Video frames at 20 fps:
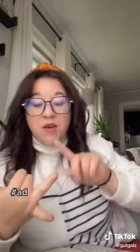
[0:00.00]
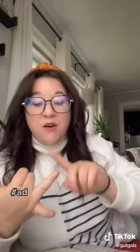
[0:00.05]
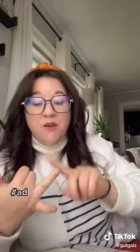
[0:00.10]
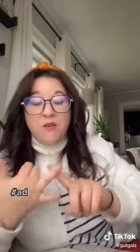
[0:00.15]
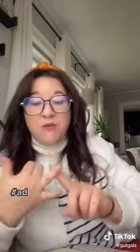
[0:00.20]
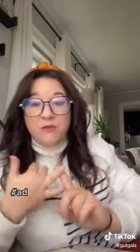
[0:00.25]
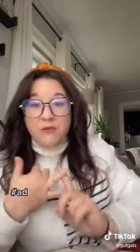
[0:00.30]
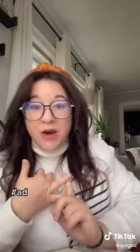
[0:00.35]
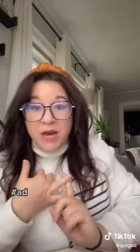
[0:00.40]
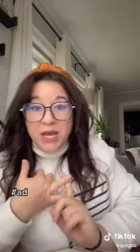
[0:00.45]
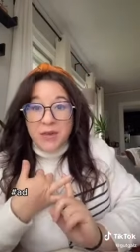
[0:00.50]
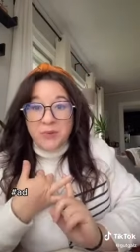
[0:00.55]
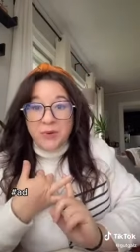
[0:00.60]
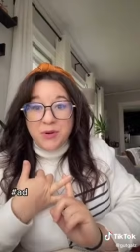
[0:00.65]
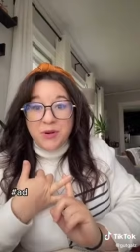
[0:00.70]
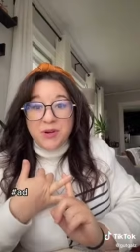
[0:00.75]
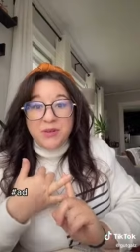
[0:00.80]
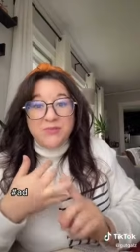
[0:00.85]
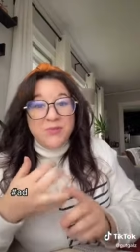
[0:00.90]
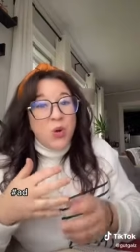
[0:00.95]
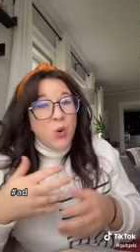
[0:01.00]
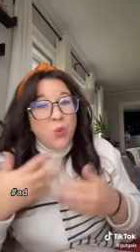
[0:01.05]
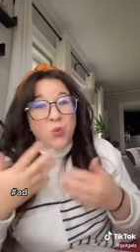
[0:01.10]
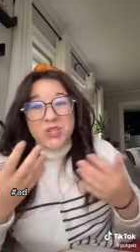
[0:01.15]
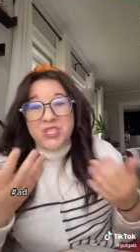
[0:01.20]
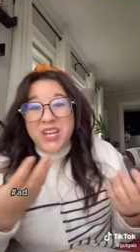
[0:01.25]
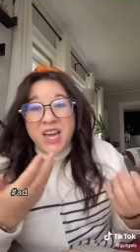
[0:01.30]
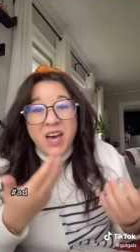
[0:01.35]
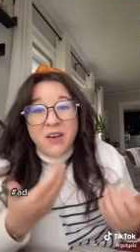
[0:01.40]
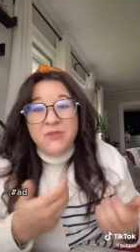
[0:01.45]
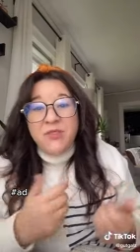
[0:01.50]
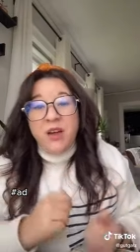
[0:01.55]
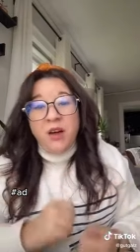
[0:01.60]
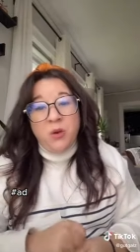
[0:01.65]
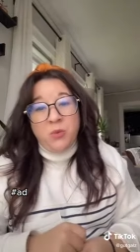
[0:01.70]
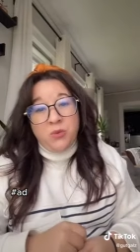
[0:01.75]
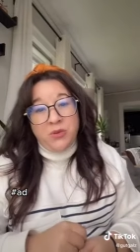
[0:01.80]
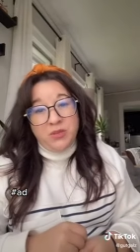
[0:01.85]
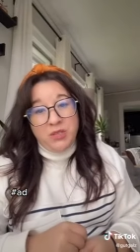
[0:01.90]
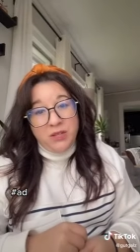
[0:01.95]
fiber, which have
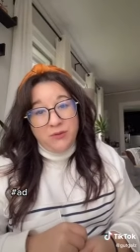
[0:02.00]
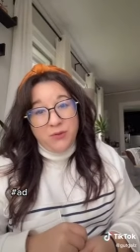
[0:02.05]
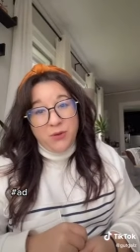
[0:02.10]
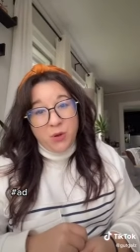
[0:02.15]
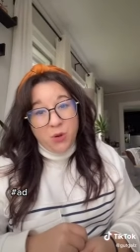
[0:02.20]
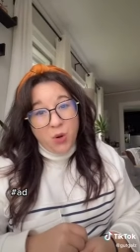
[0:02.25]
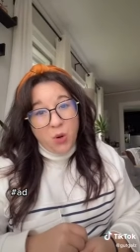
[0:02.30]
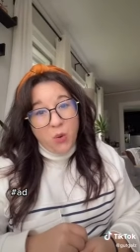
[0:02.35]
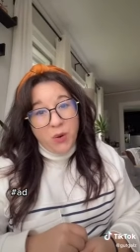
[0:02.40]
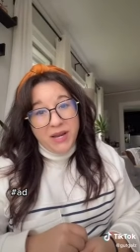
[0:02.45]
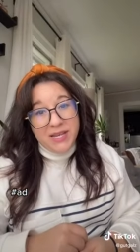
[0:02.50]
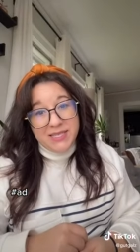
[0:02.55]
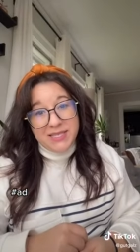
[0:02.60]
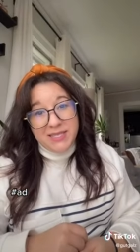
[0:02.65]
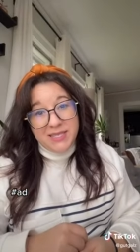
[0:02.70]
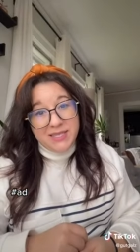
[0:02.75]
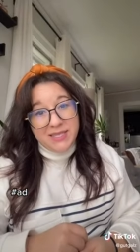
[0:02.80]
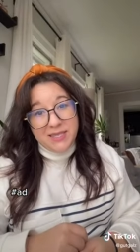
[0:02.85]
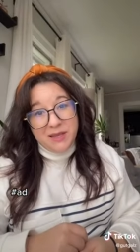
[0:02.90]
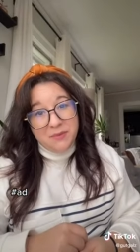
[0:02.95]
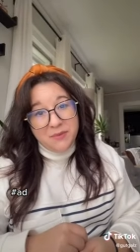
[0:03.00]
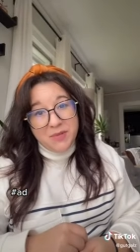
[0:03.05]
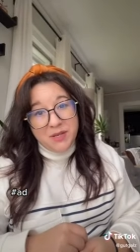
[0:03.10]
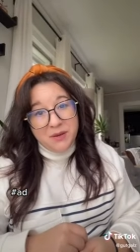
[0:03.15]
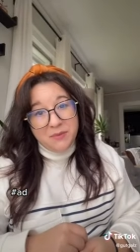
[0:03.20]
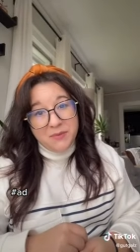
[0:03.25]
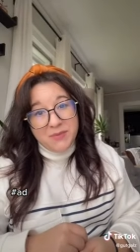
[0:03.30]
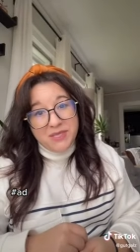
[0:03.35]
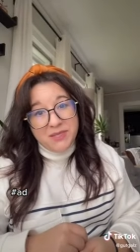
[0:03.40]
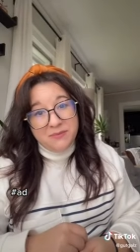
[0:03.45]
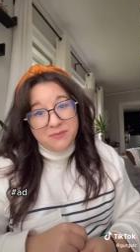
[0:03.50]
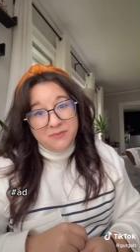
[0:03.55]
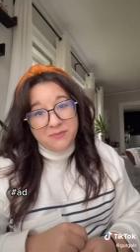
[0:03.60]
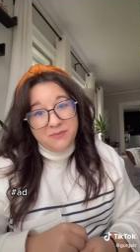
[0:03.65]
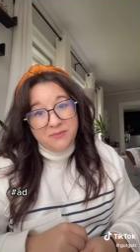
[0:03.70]
not relieved their OIC symptoms.